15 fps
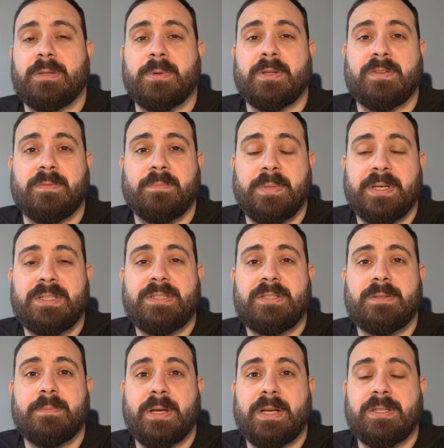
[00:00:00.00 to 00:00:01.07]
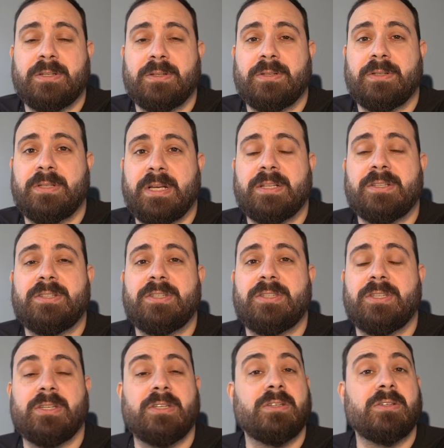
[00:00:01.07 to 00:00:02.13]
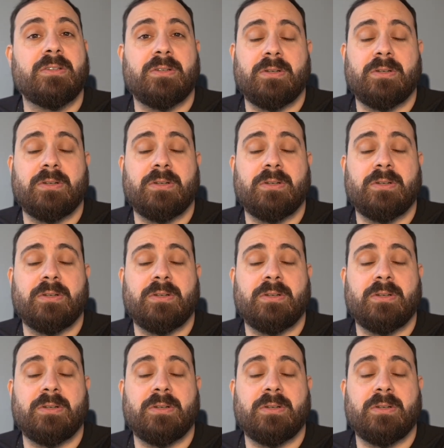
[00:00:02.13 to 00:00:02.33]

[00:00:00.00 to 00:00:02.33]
amount of bits based on the density,